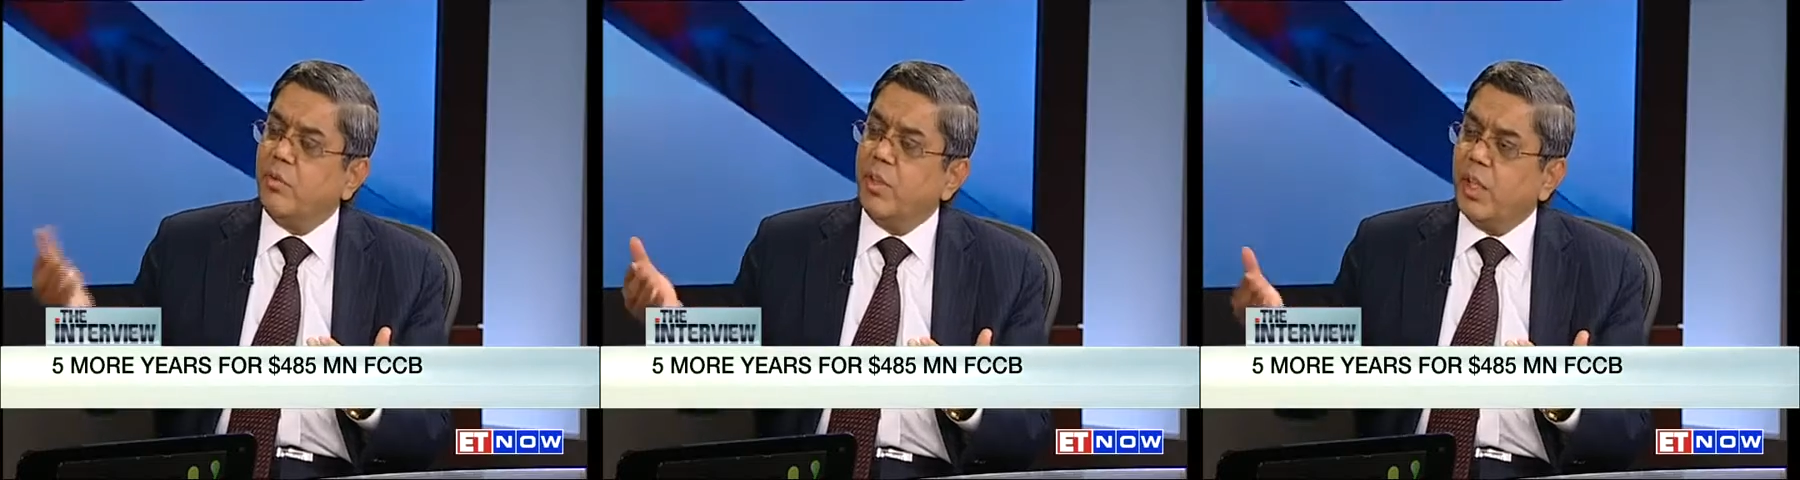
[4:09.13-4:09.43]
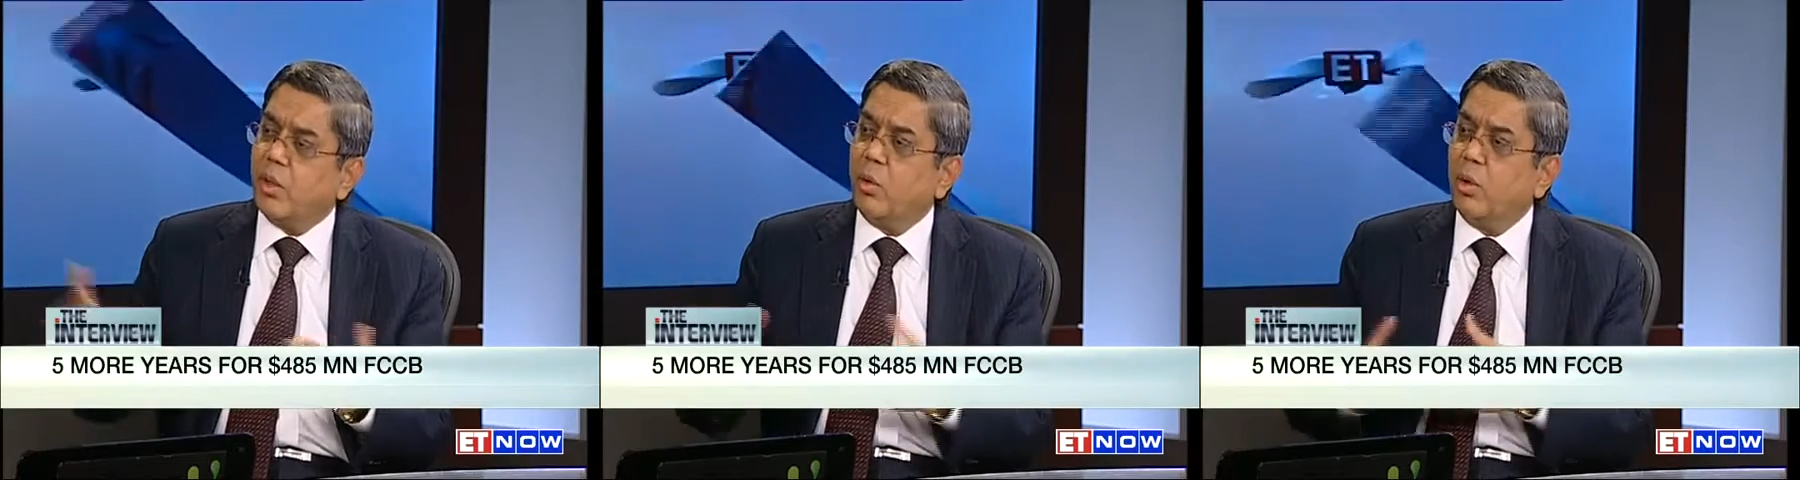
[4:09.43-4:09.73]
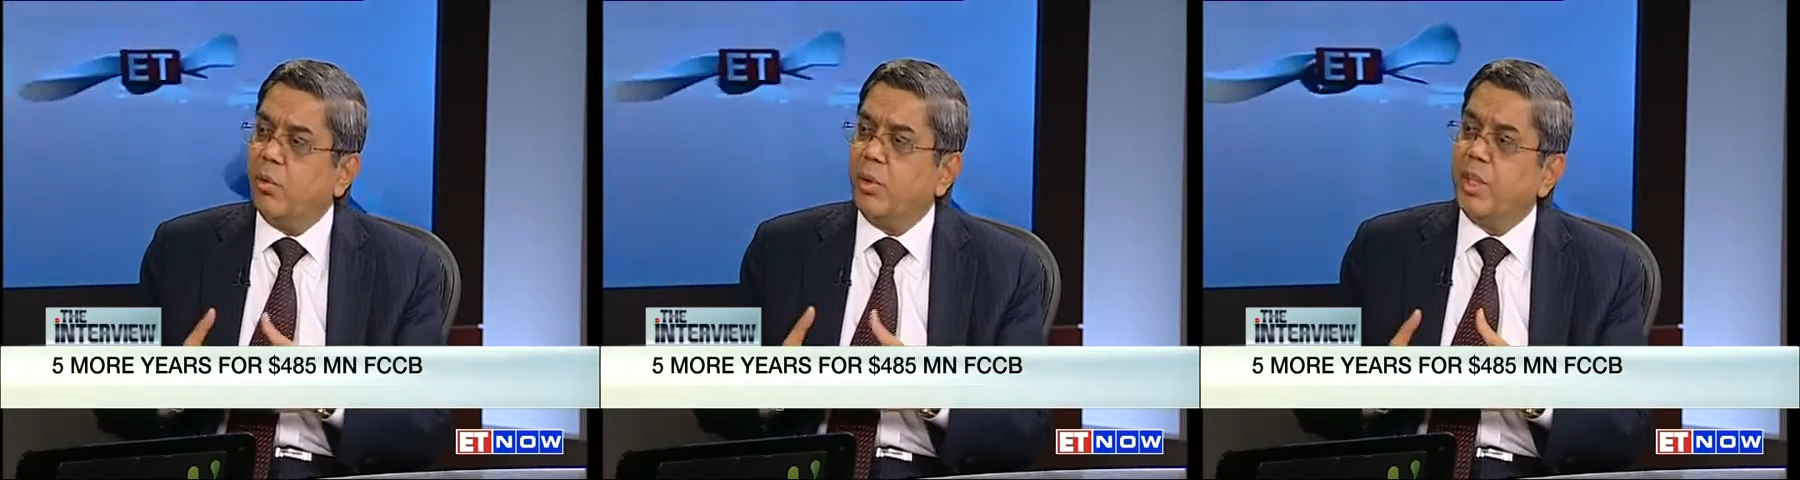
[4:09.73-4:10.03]
we are
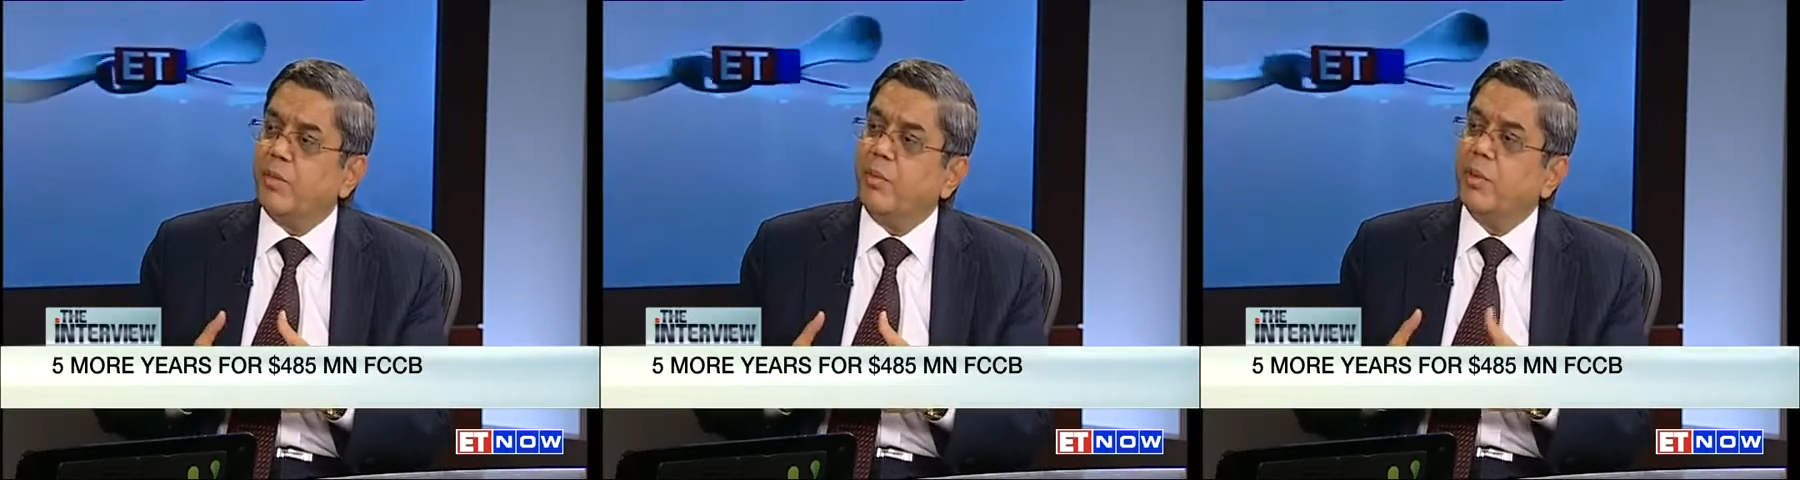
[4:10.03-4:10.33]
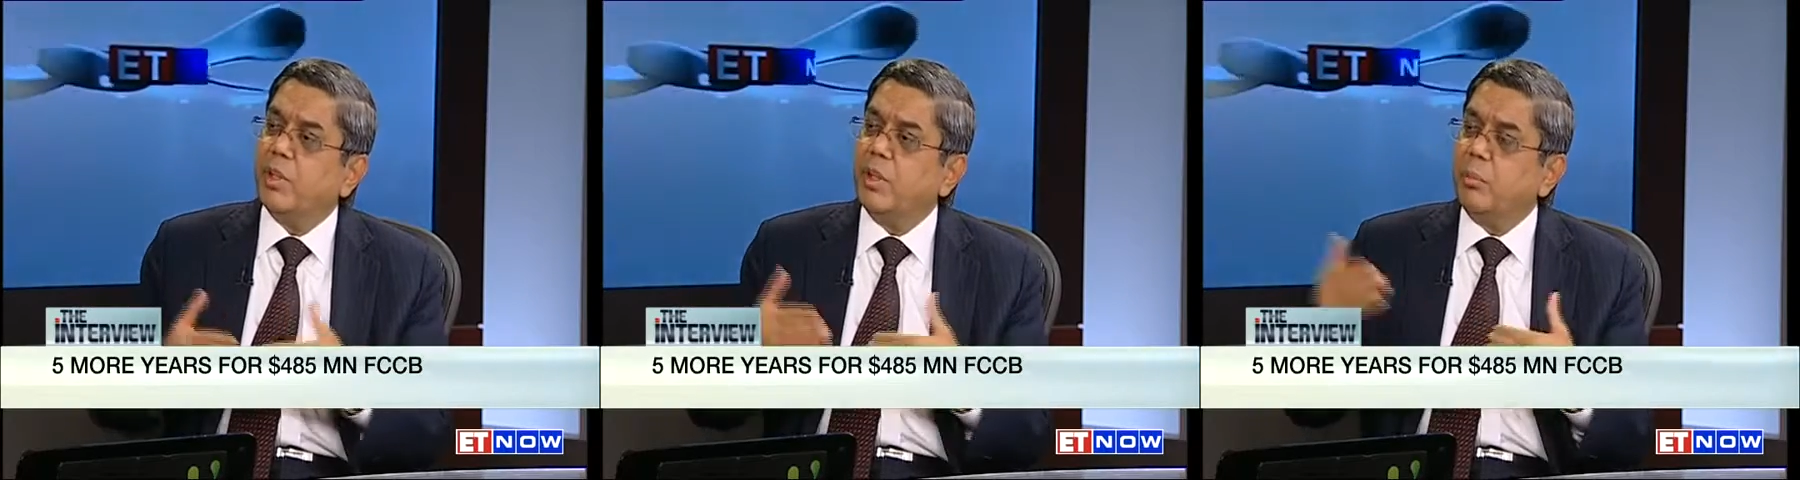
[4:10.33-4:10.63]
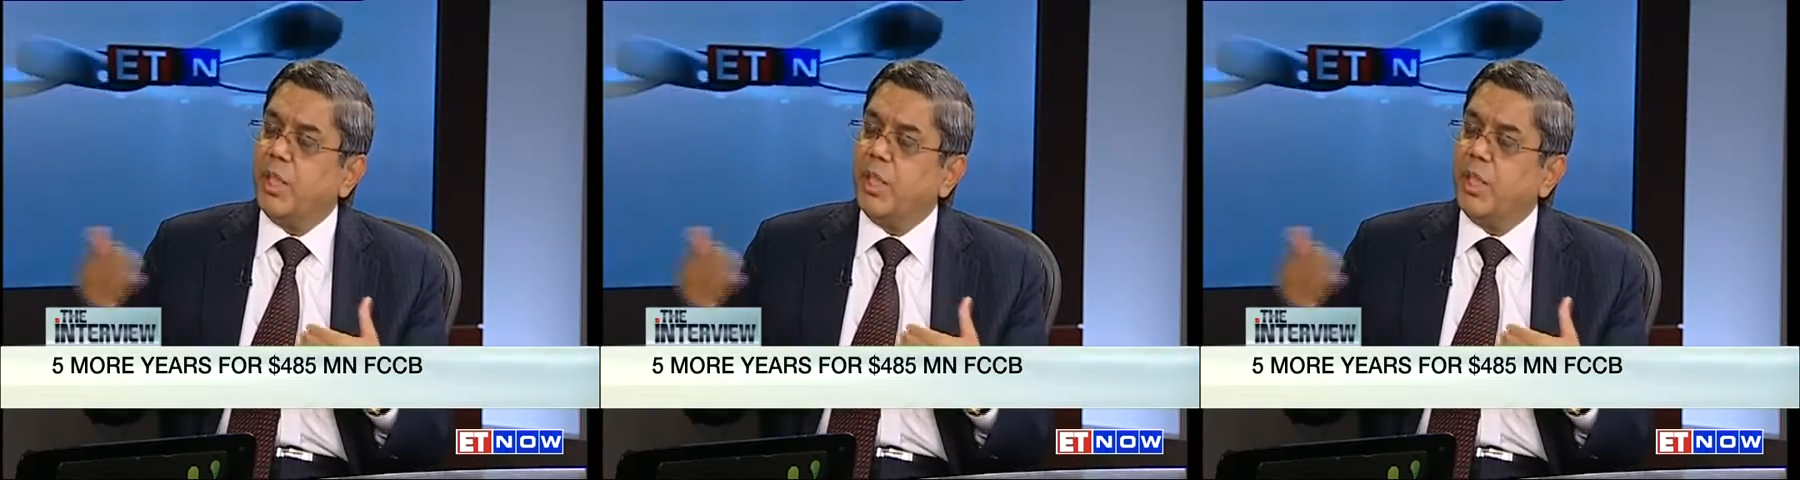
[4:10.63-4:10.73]
rollovering for the